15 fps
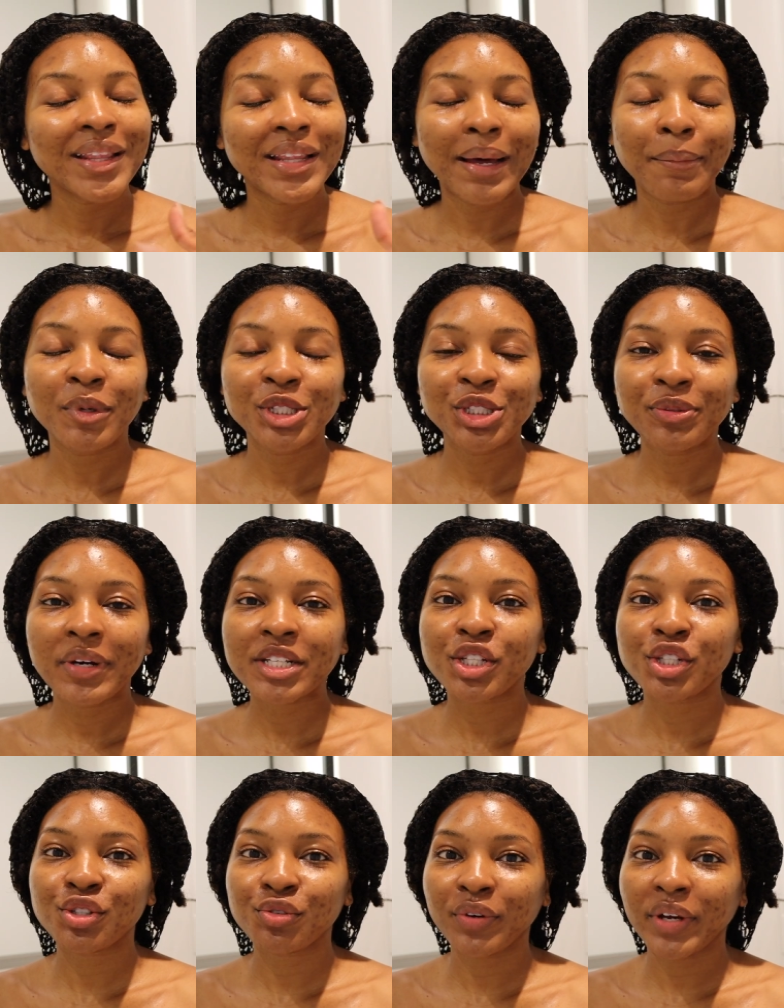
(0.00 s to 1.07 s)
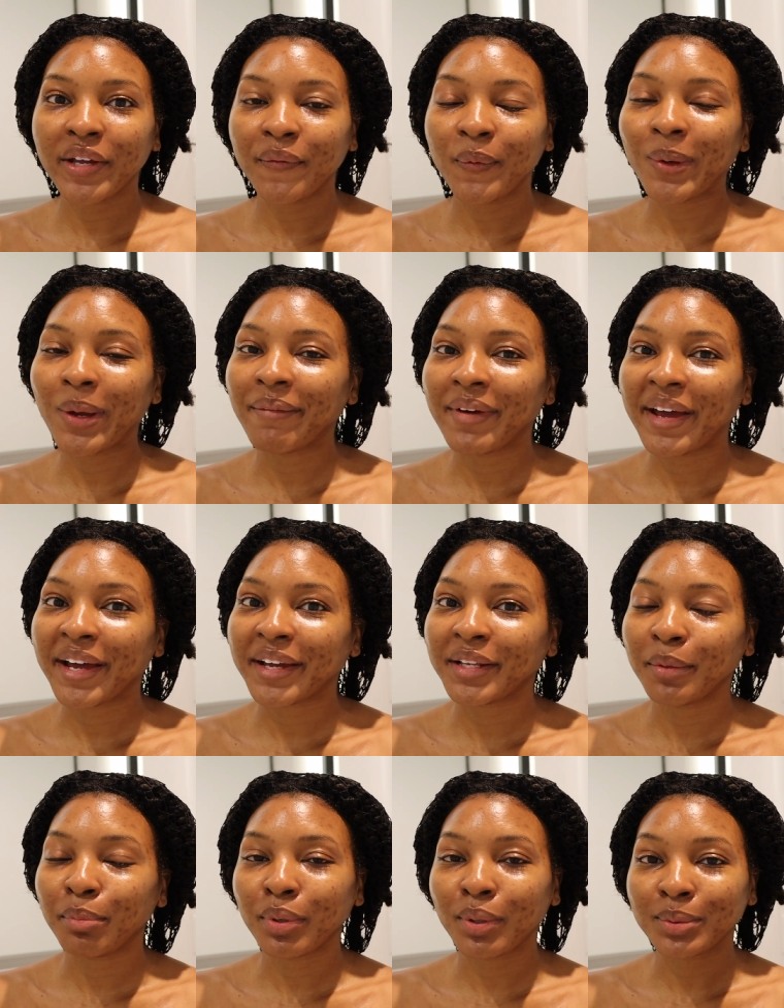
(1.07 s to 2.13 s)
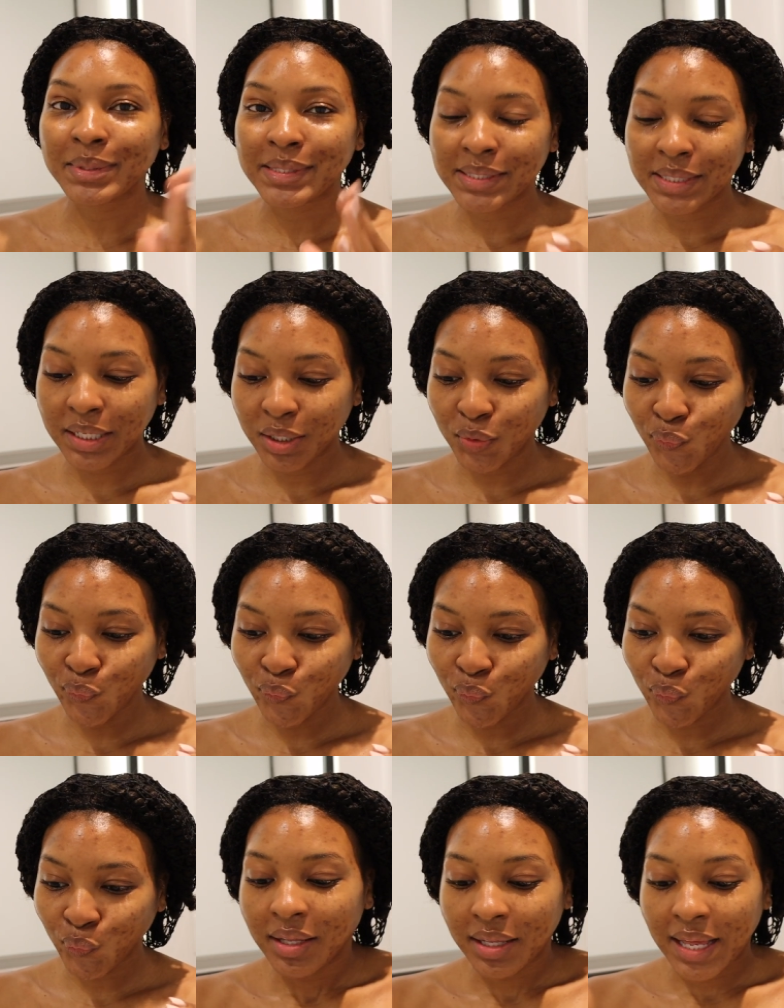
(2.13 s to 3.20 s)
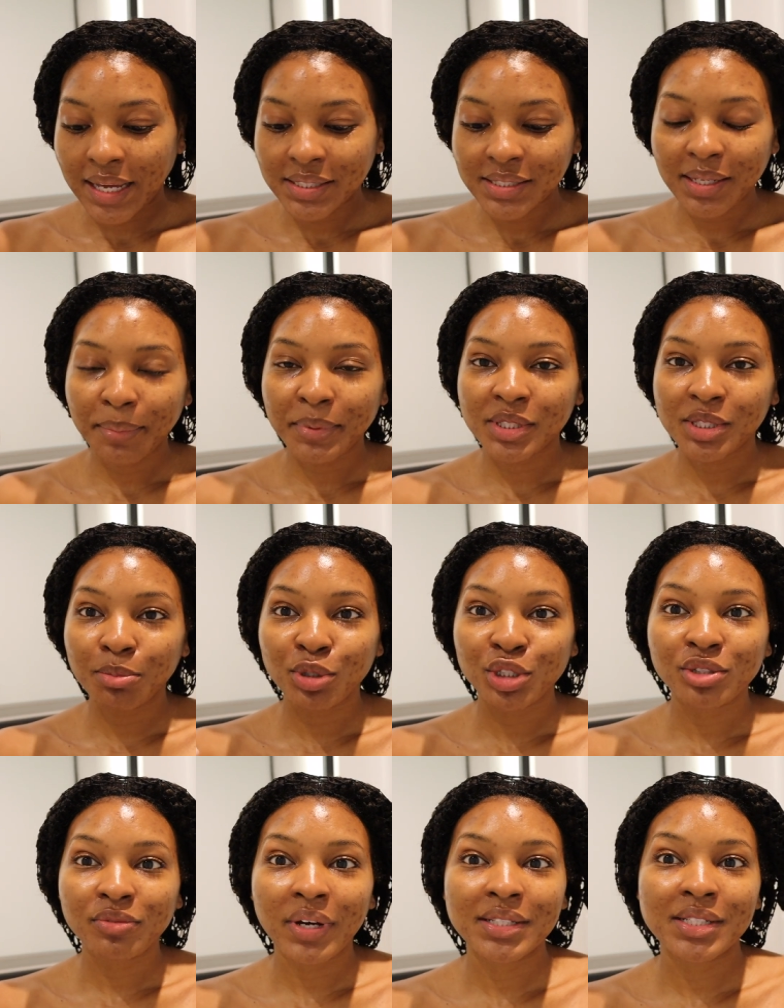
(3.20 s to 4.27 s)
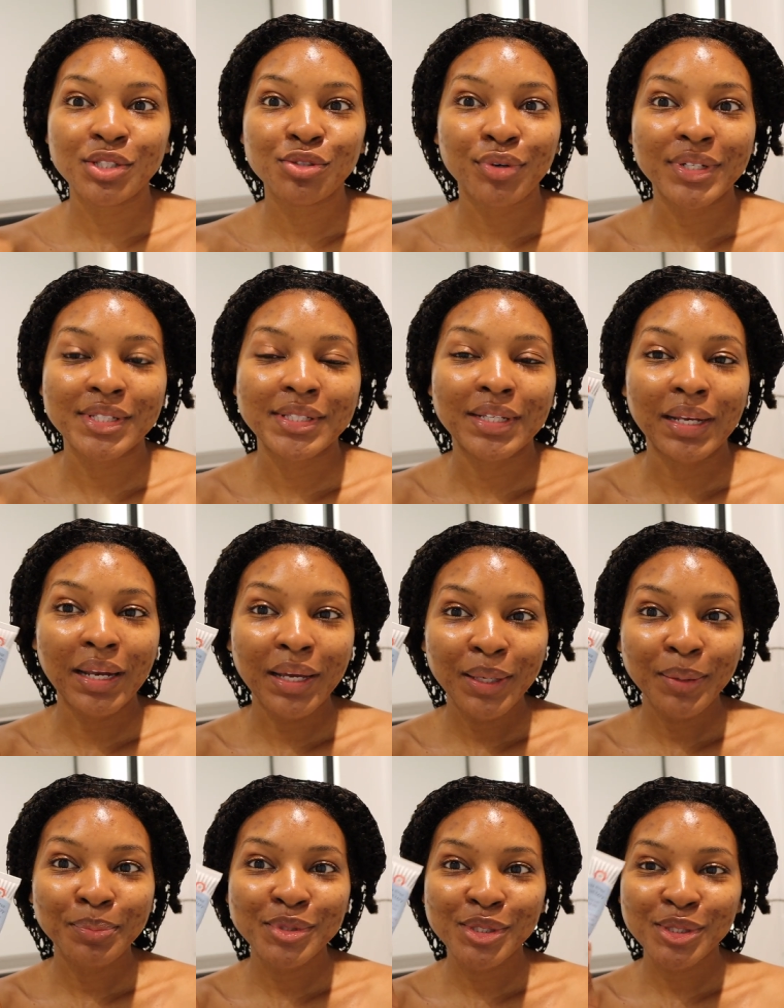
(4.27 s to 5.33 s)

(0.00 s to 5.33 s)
That moisturizer is great if you have acne prone skin. The last step is to moisturize these crusty lips.